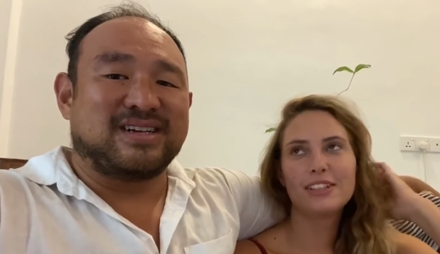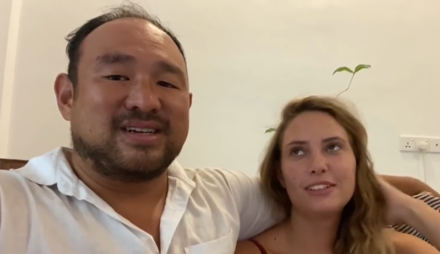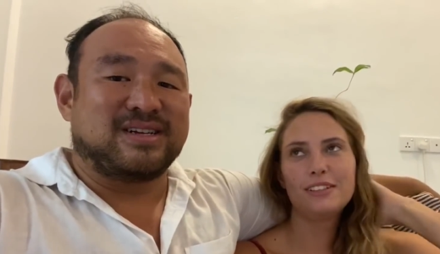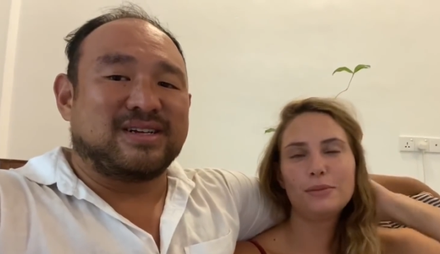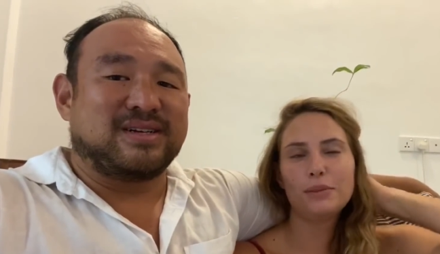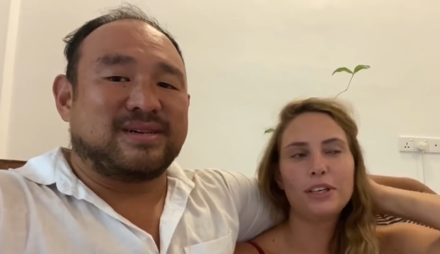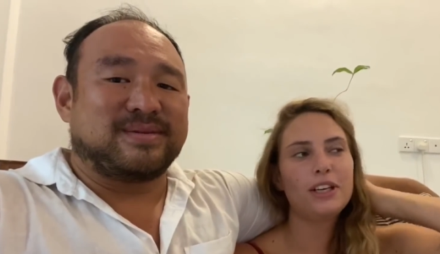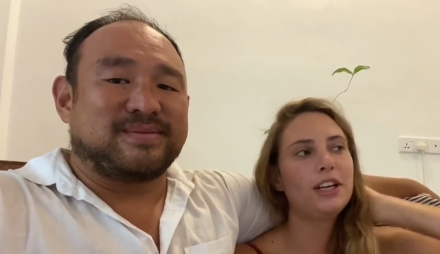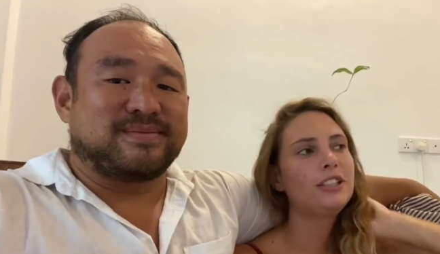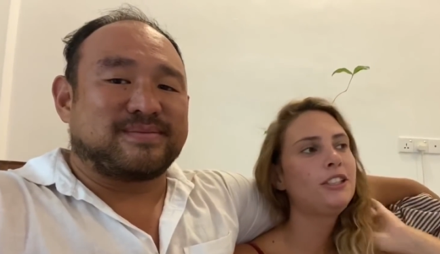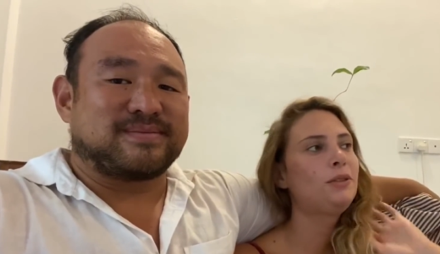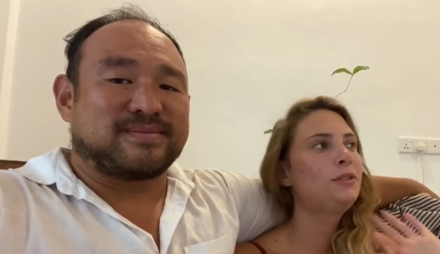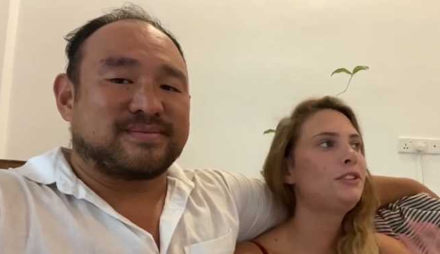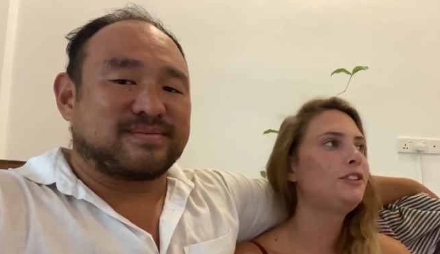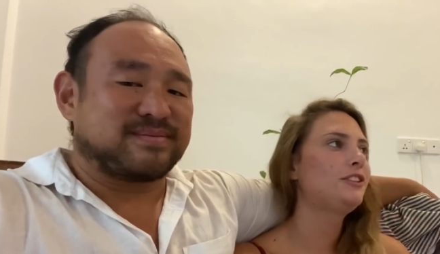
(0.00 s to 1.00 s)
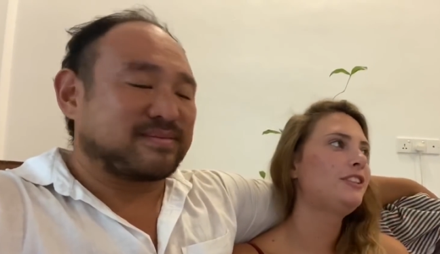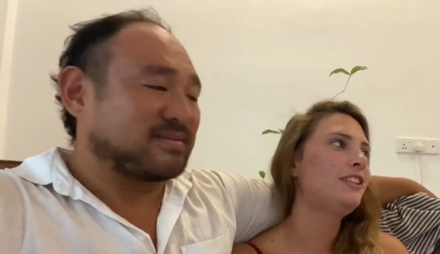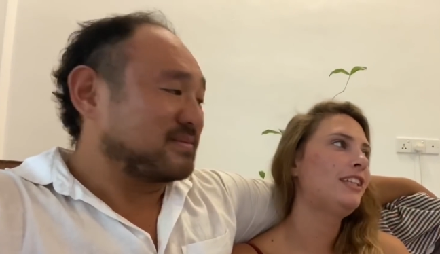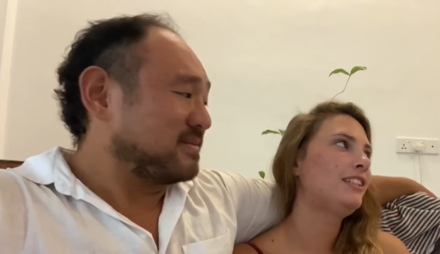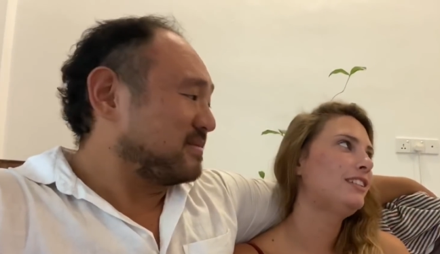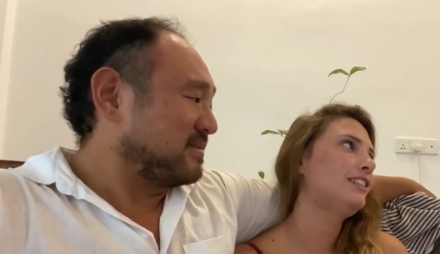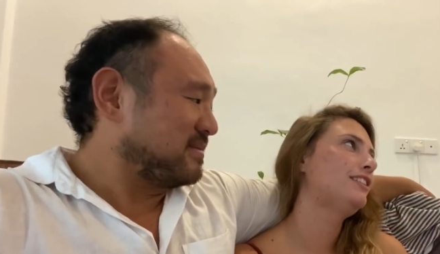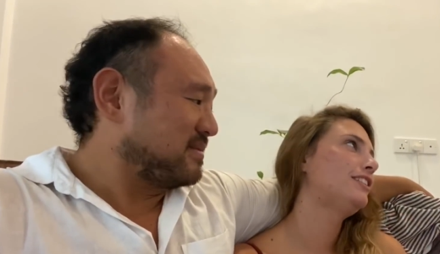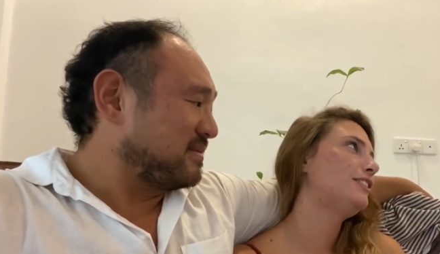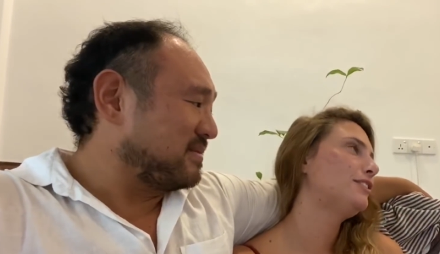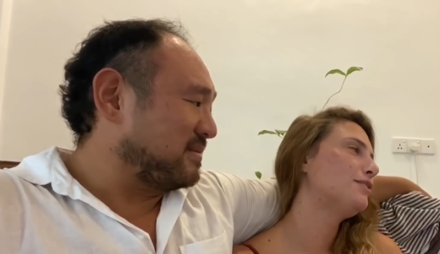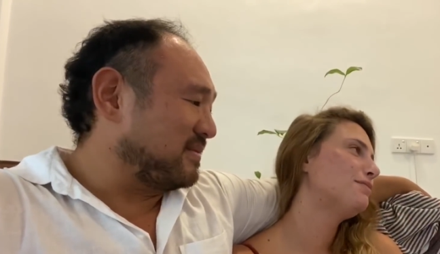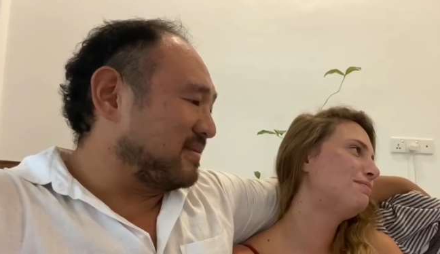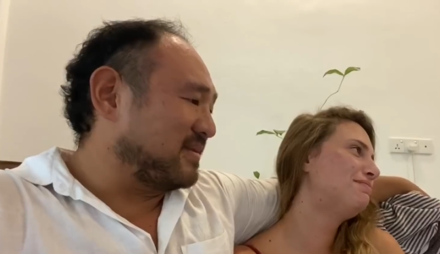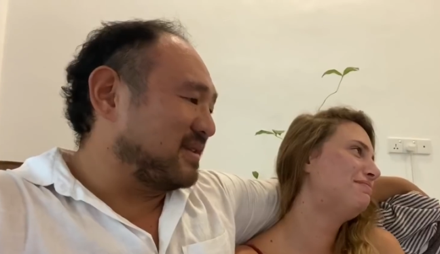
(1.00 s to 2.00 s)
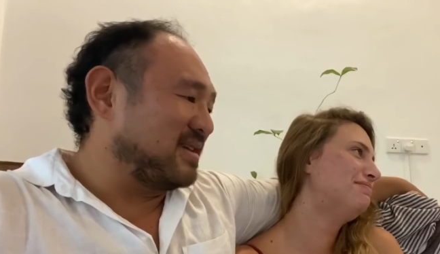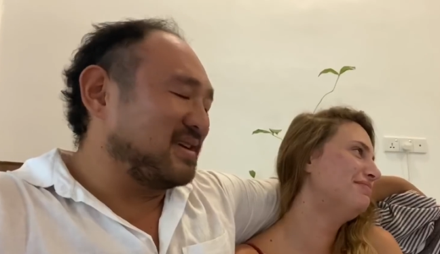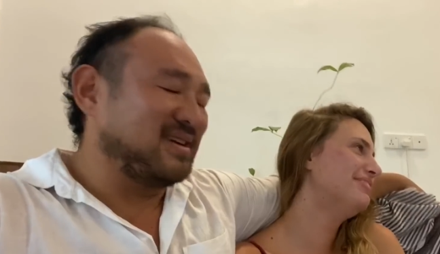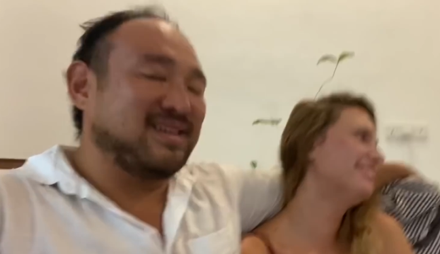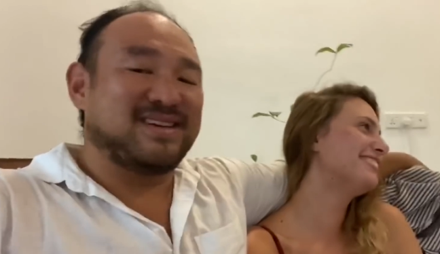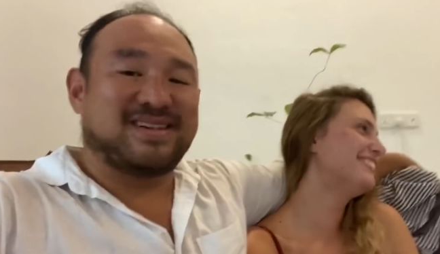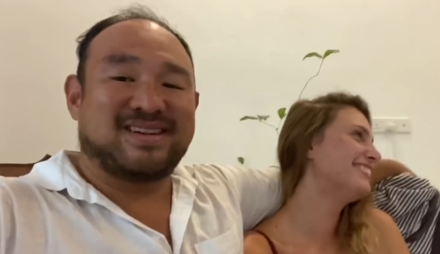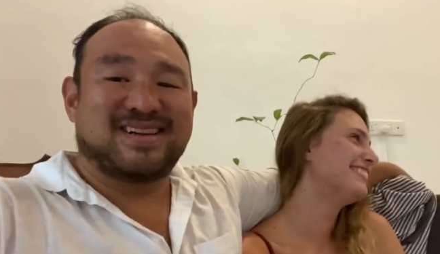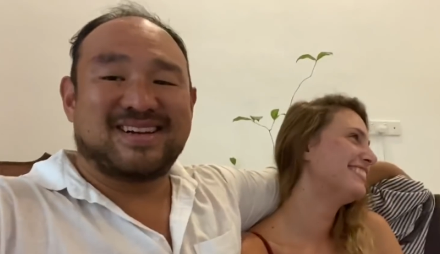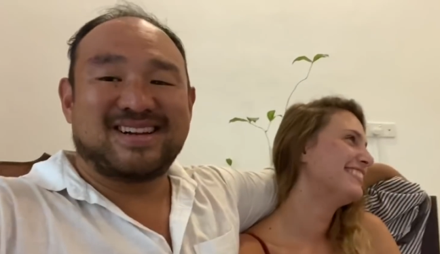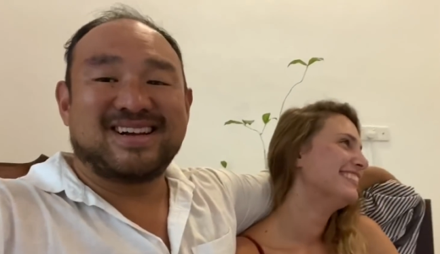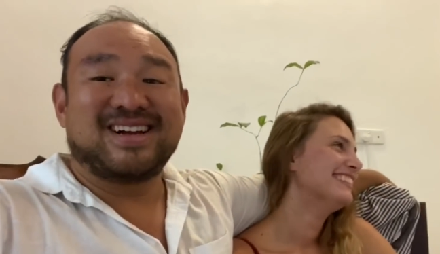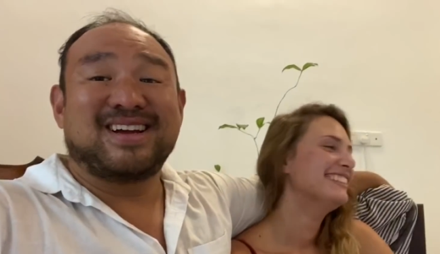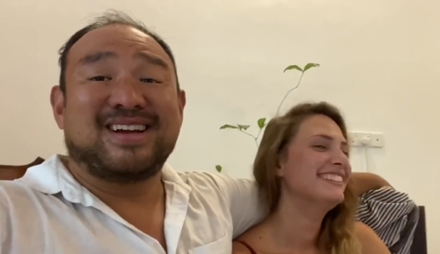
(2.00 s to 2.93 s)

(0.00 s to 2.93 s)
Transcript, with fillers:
Speaker 1: Oh my gosh, I'm just doing this